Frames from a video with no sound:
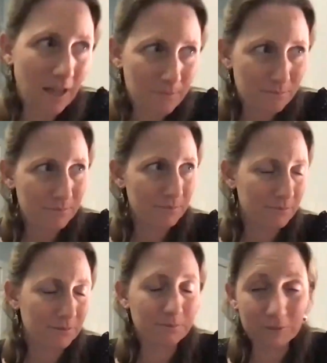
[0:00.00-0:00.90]
I
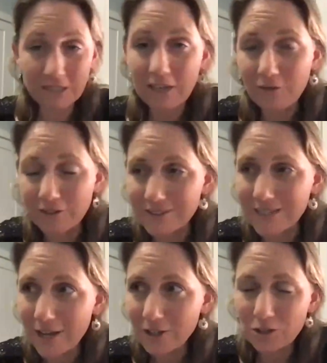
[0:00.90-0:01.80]
believe it's
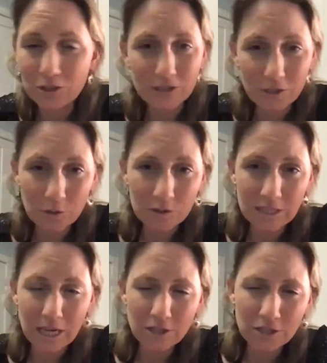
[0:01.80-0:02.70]
National
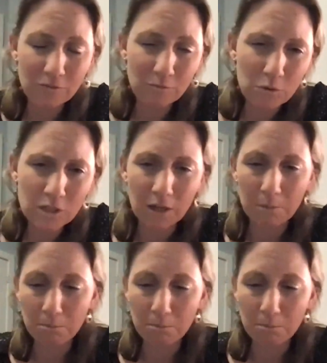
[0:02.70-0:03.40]
Association of Music